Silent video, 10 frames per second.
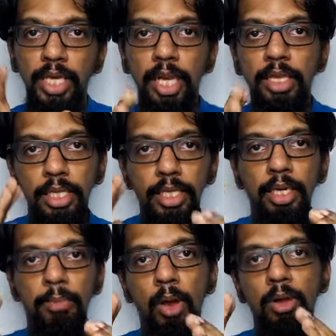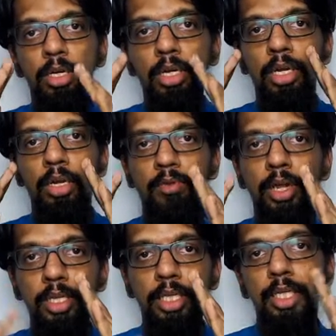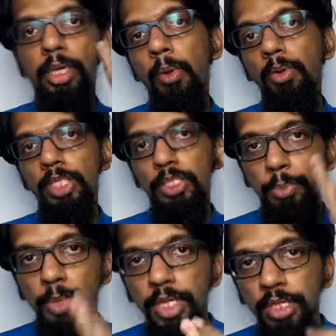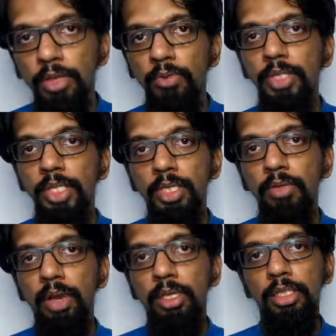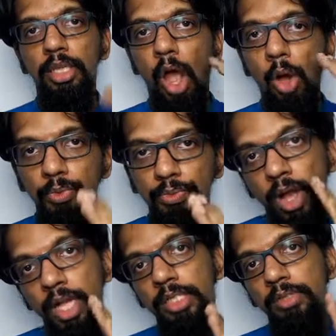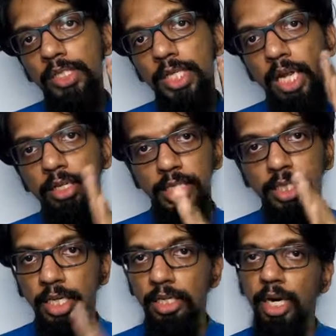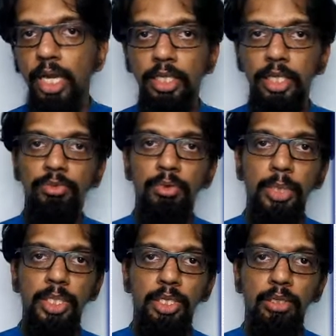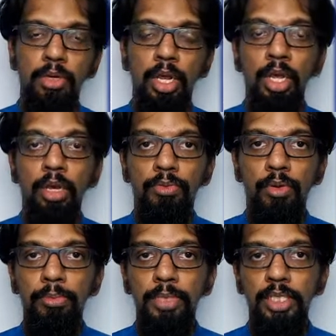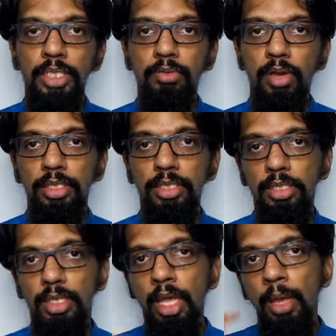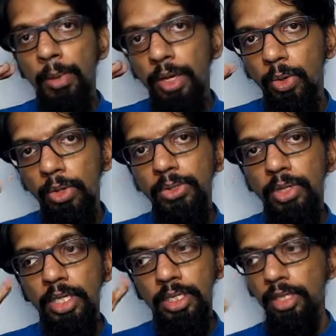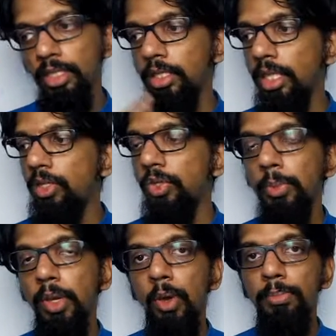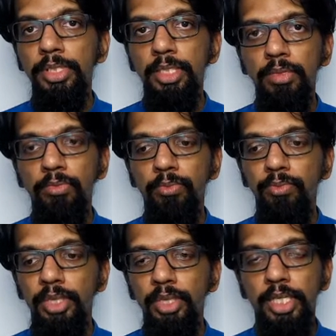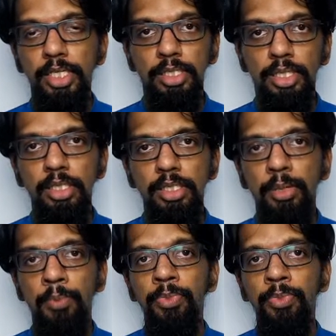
can think about when thinking about the speeds of these devices, how fast we can read and write information from these devices. But also another thing that you may observe with this is,